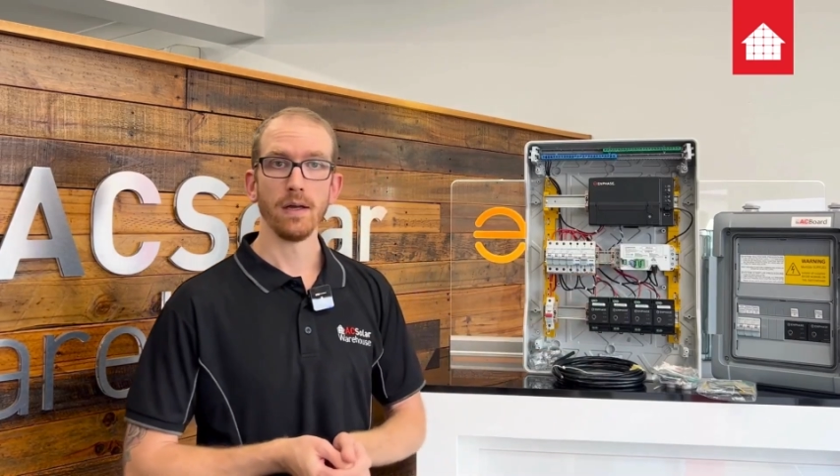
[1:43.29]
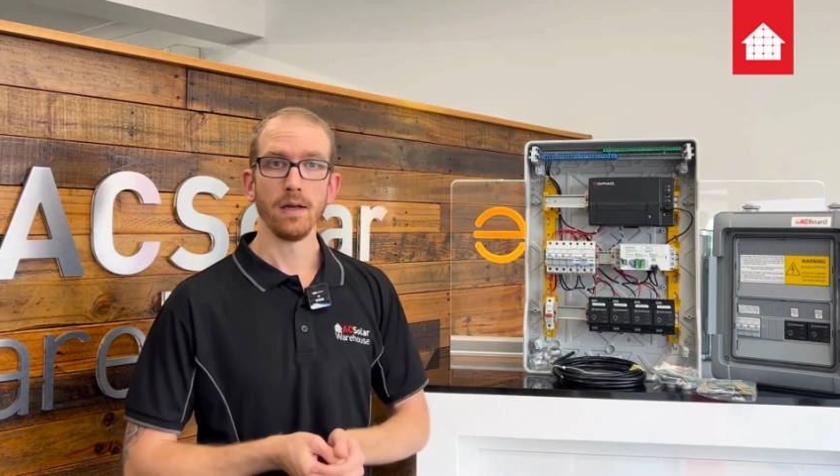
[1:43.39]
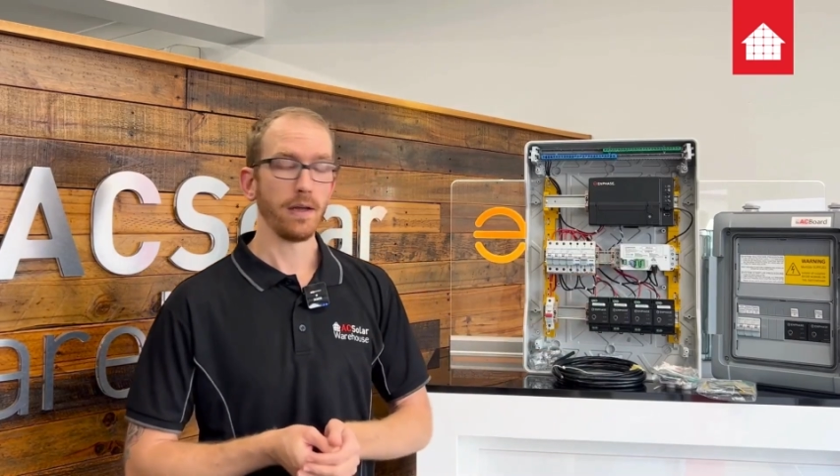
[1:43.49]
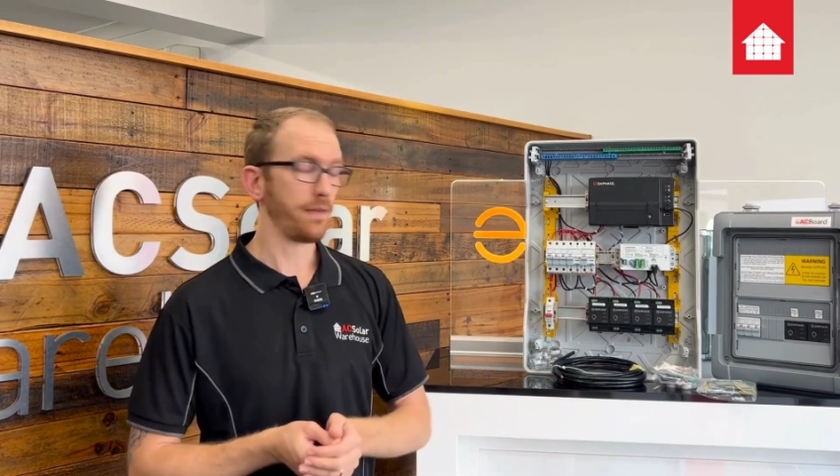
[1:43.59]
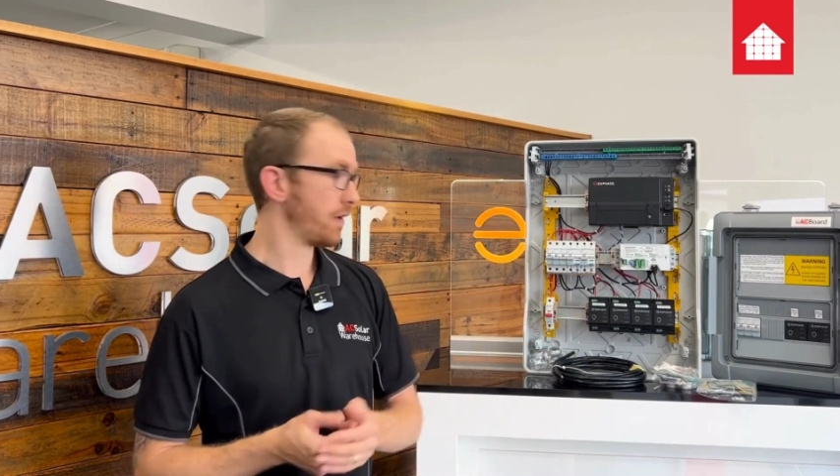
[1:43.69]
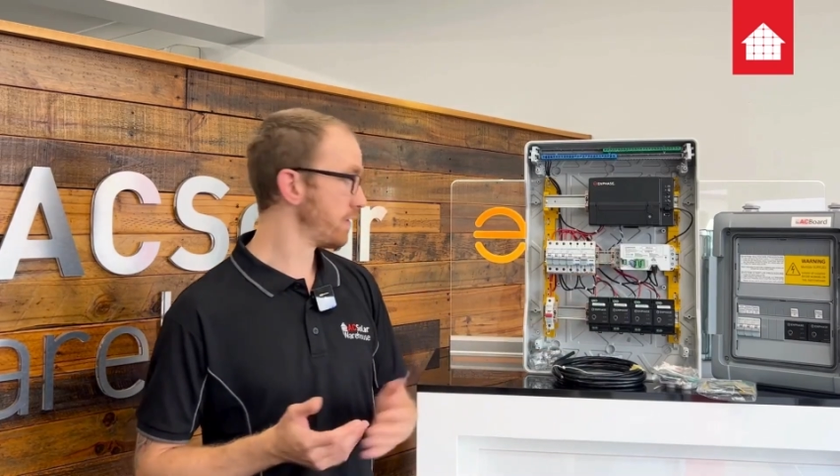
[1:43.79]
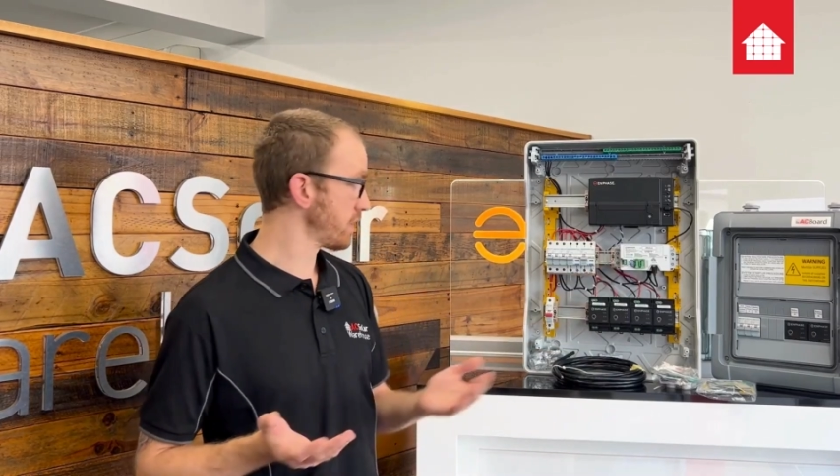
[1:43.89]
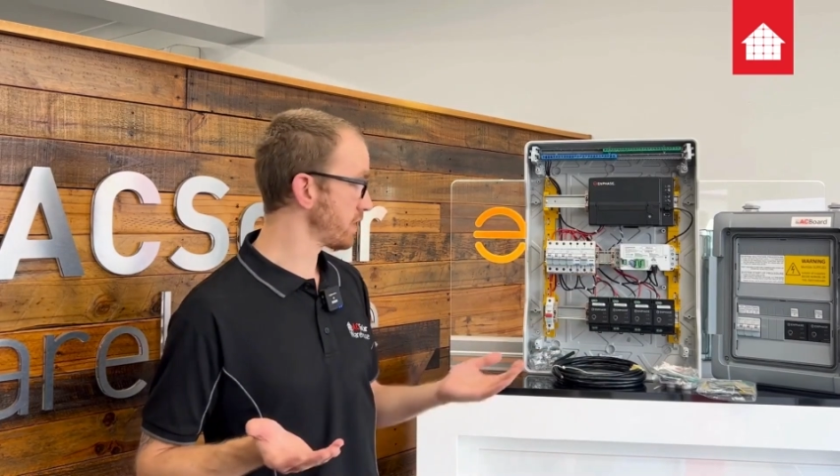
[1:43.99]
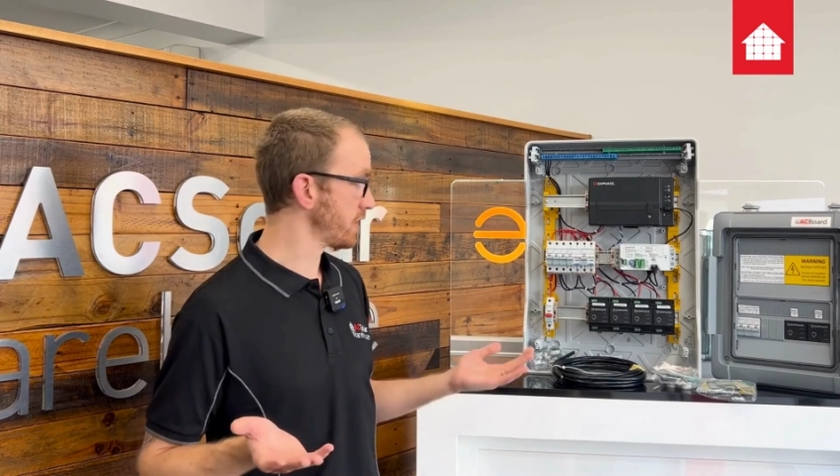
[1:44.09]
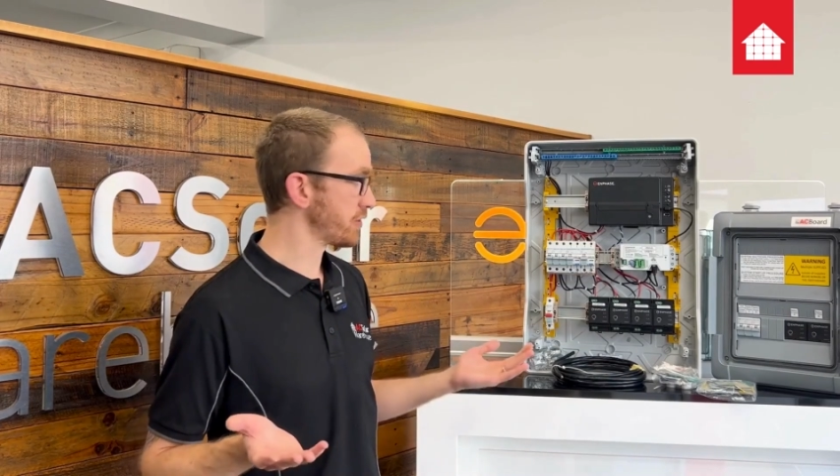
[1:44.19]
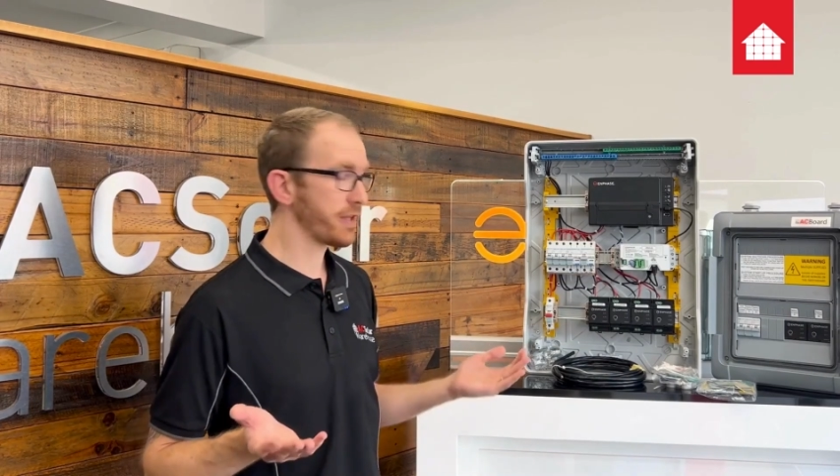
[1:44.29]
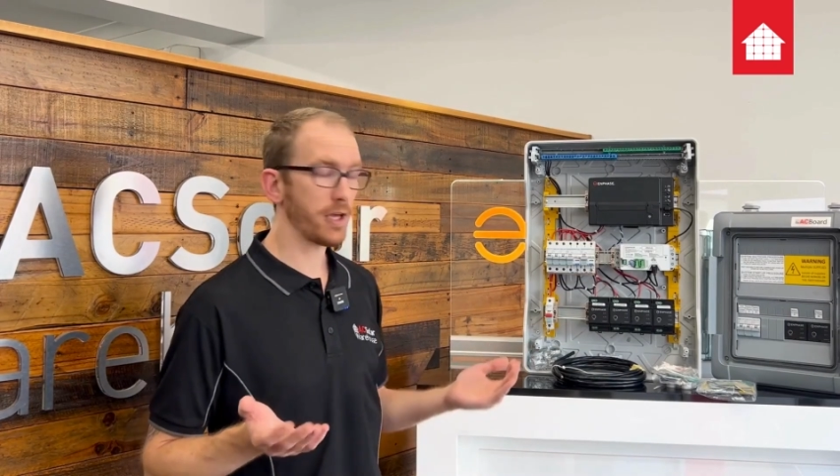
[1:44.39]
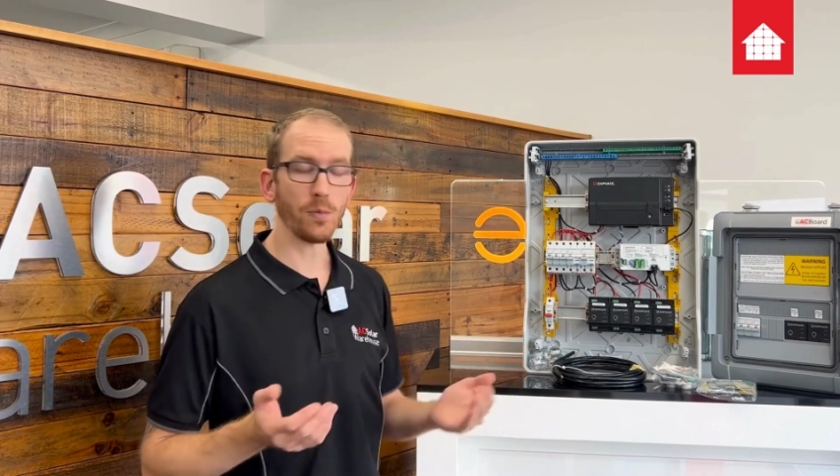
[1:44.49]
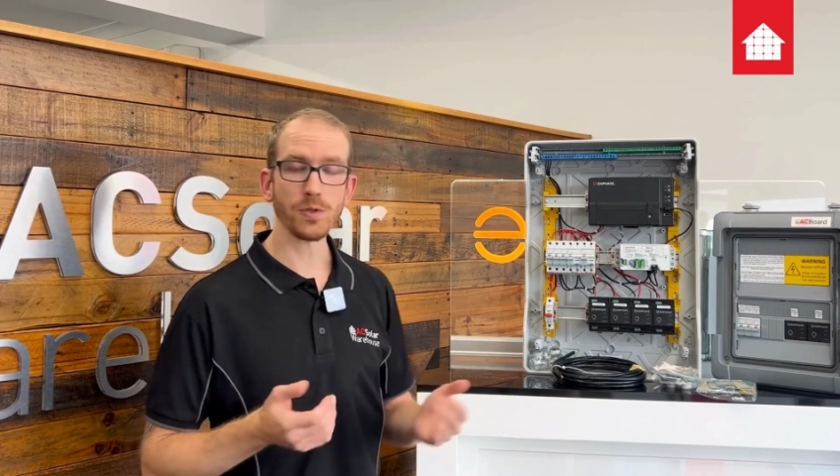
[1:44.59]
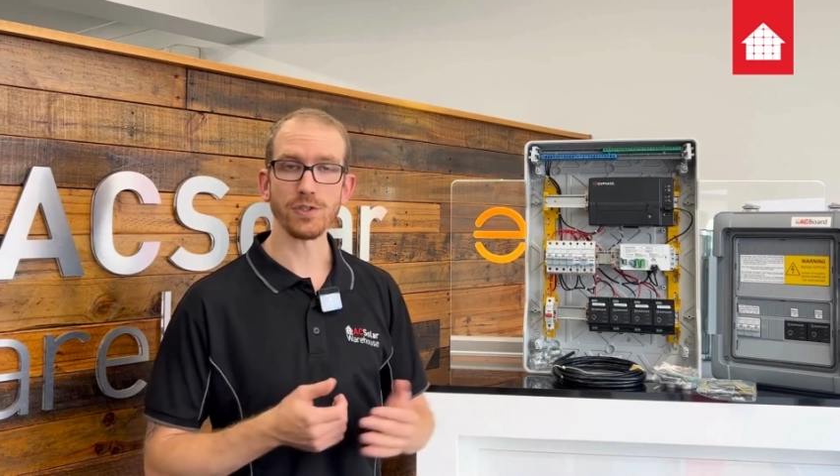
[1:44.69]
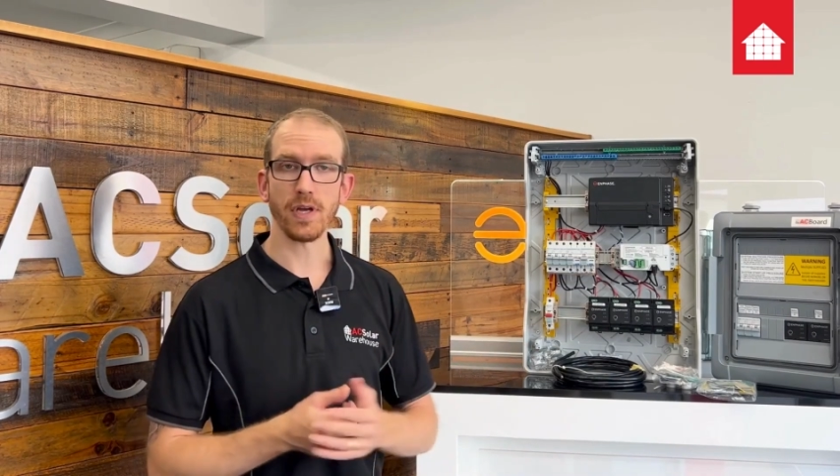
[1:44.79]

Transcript: And those are essentially the options you